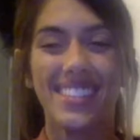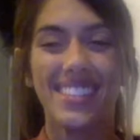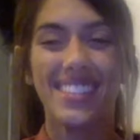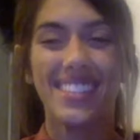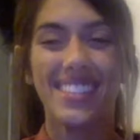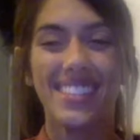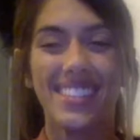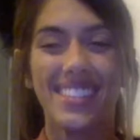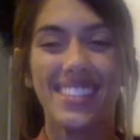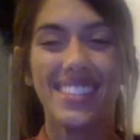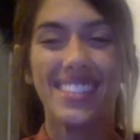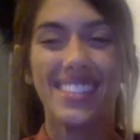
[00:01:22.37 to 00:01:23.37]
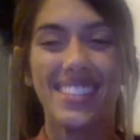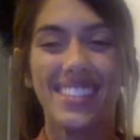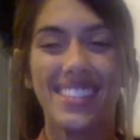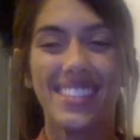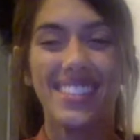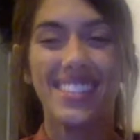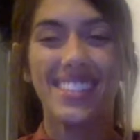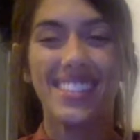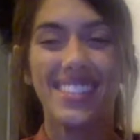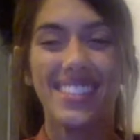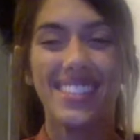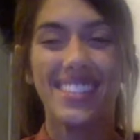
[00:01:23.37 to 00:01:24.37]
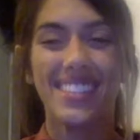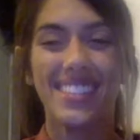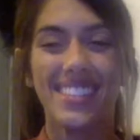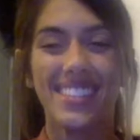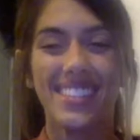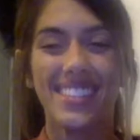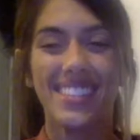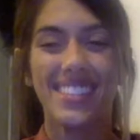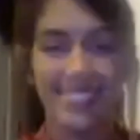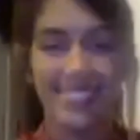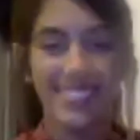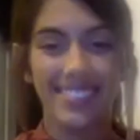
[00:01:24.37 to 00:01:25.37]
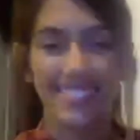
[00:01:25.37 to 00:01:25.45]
(not speaking)